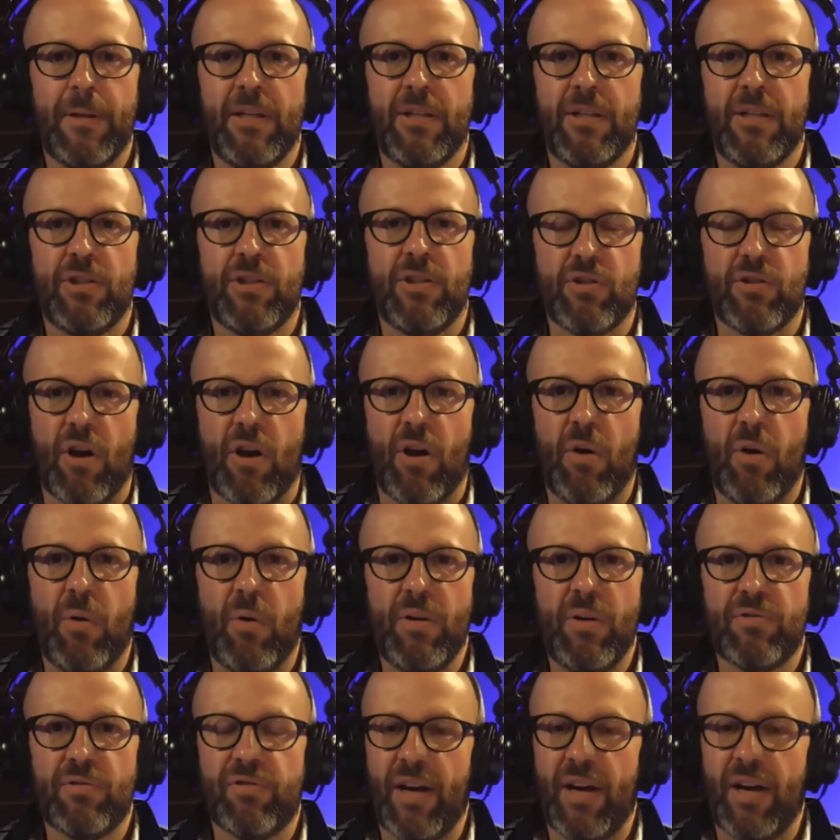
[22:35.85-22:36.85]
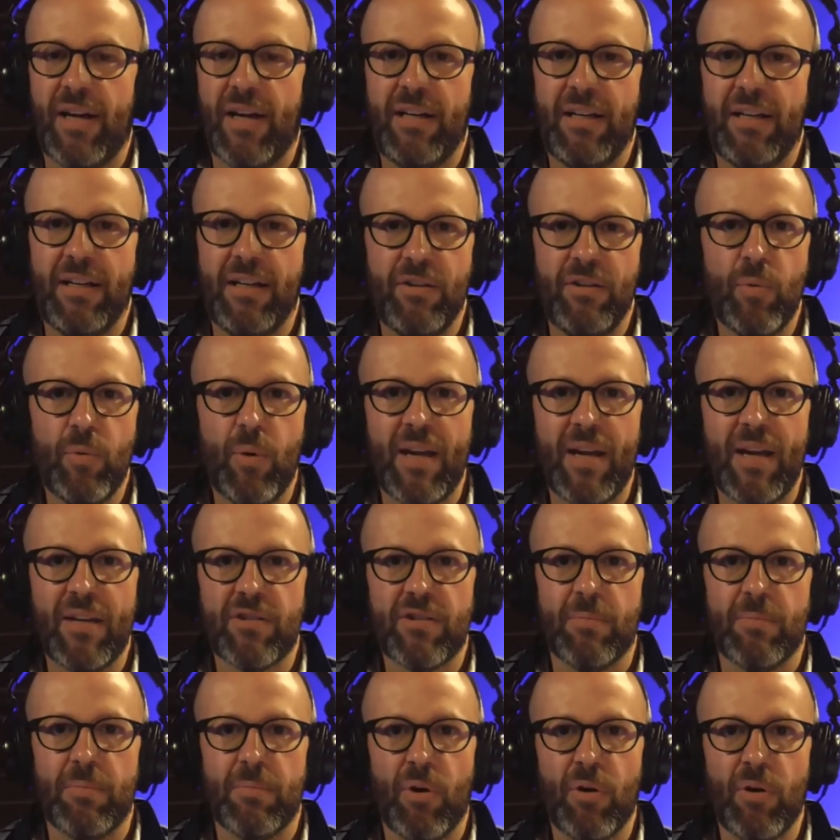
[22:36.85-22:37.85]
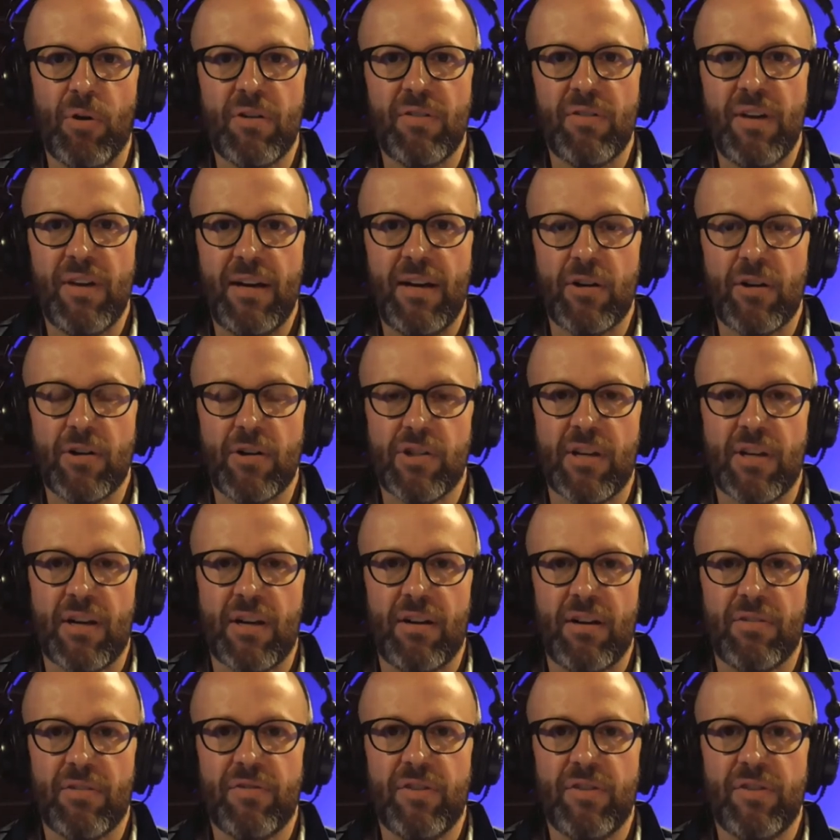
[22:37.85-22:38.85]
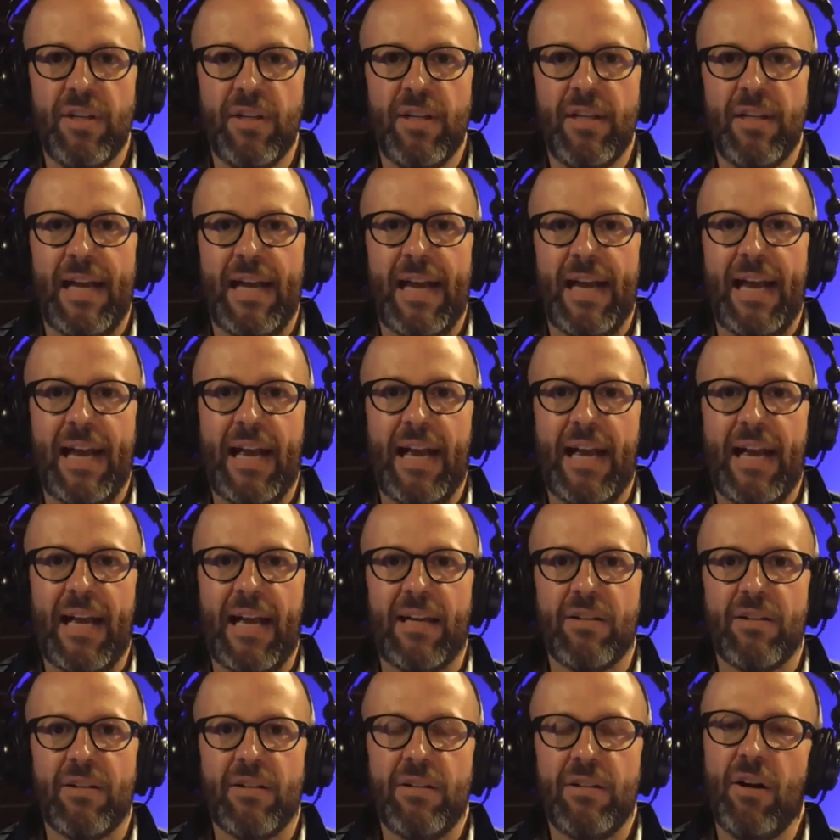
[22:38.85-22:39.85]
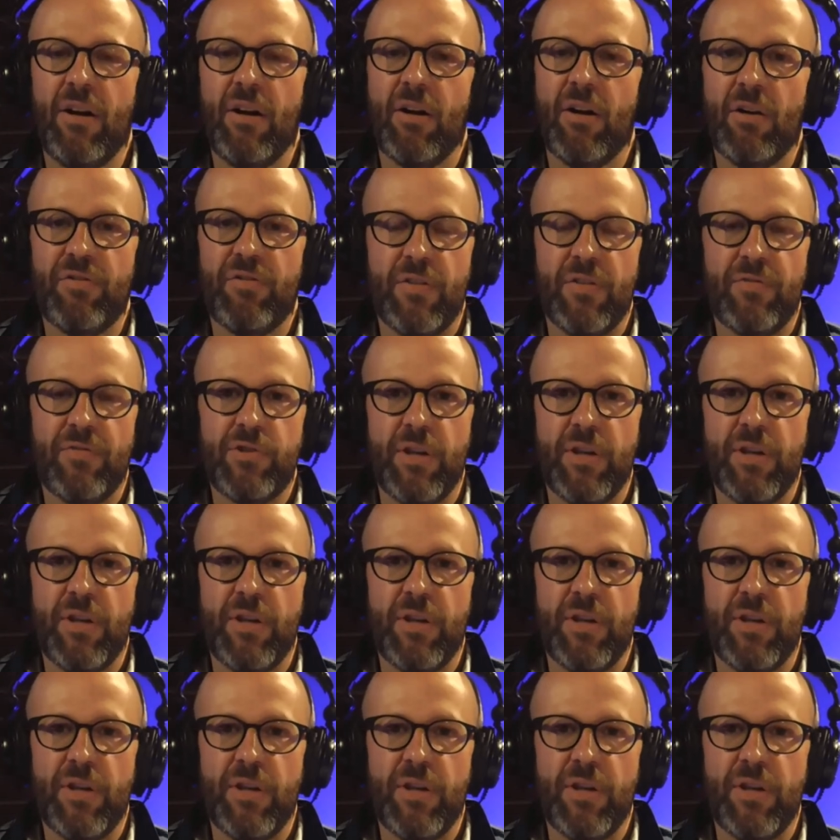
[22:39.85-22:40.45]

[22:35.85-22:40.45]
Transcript: She's always finding new ways to motivate herself and you know, if,